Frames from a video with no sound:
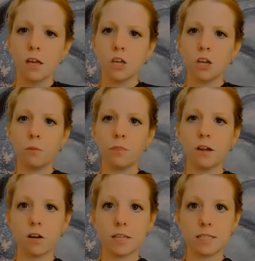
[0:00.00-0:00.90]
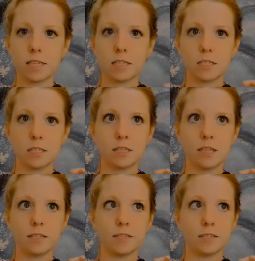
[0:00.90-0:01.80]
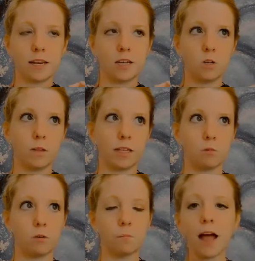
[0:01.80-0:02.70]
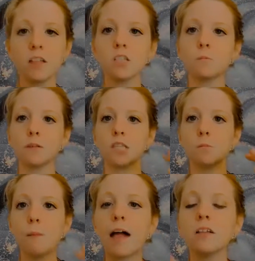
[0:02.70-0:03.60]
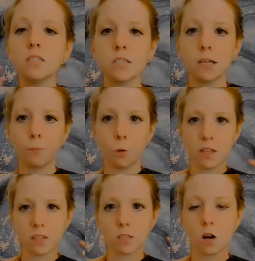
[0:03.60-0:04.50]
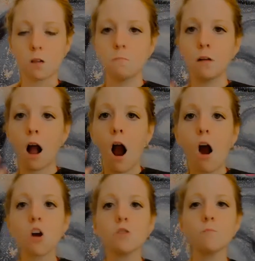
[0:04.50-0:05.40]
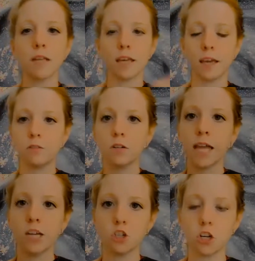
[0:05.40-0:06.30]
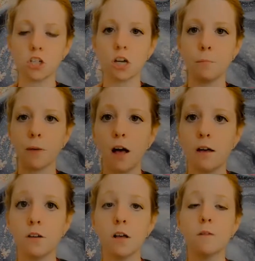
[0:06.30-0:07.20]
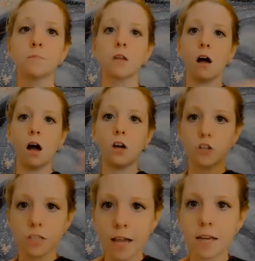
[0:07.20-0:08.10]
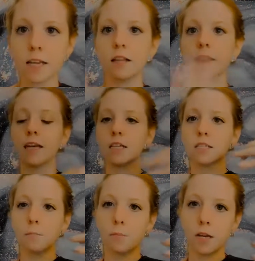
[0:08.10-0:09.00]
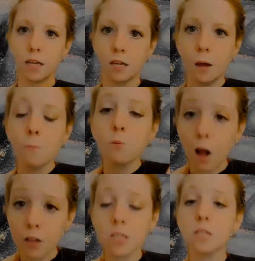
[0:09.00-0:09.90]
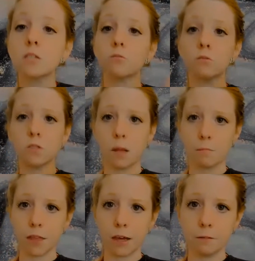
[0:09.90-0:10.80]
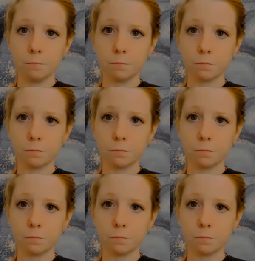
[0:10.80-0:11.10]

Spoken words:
there is this, and I don't like the word balance, but this balancing point, this harmony in a relationship of understanding and letting somebody process through something